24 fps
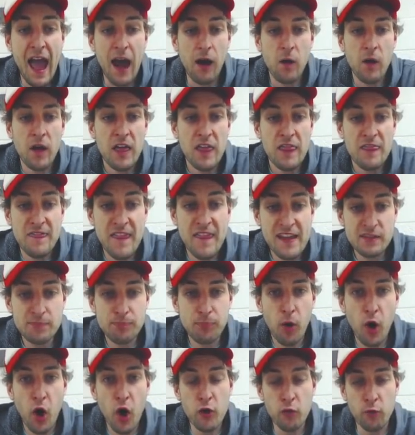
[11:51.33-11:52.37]
Now,
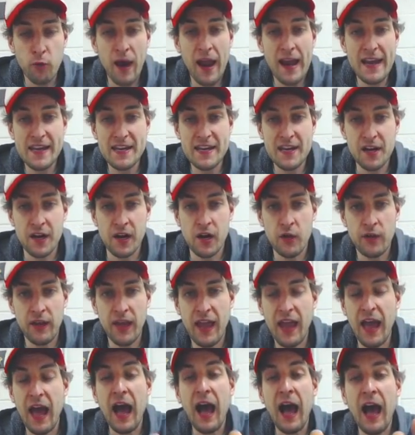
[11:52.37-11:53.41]
this part right
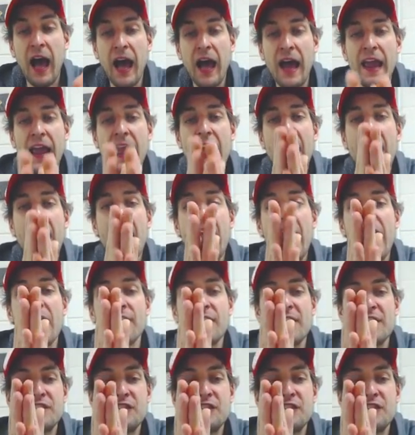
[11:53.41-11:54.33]
here, okay? I